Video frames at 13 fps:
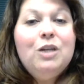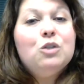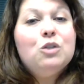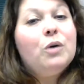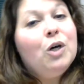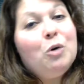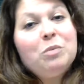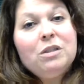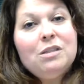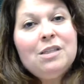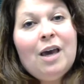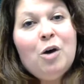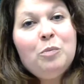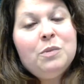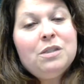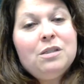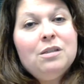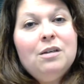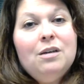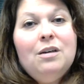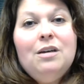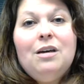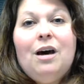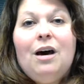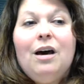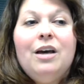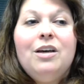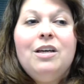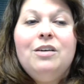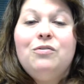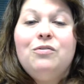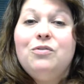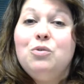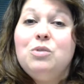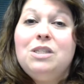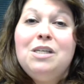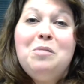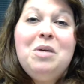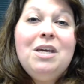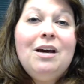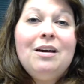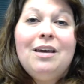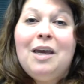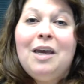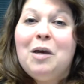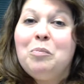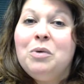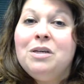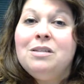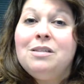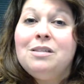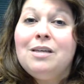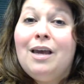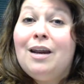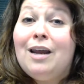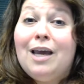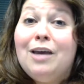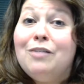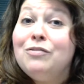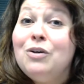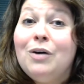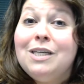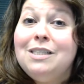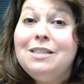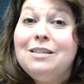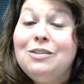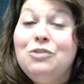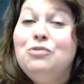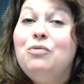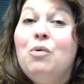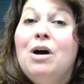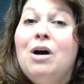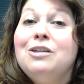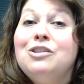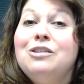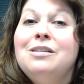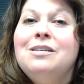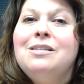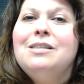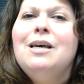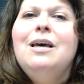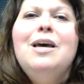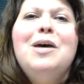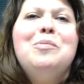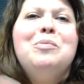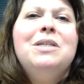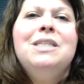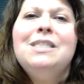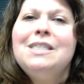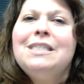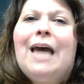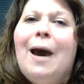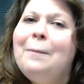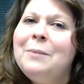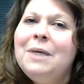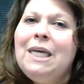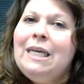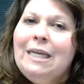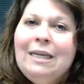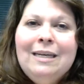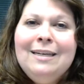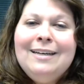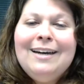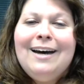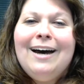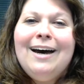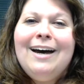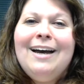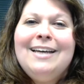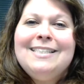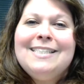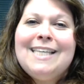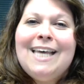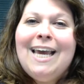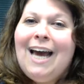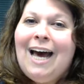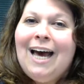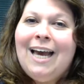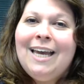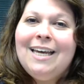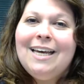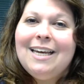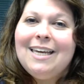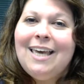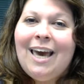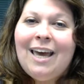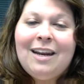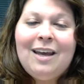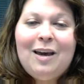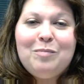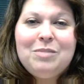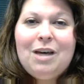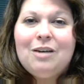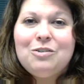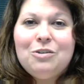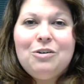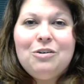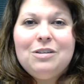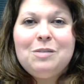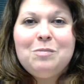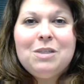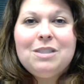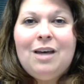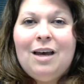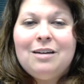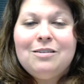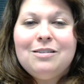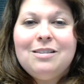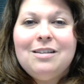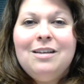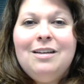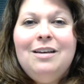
So I hope that this helps. If you see me on campus and I have no idea that you've watched this, please stop me and say hi. Again, I'm Dr. Chris McDonald.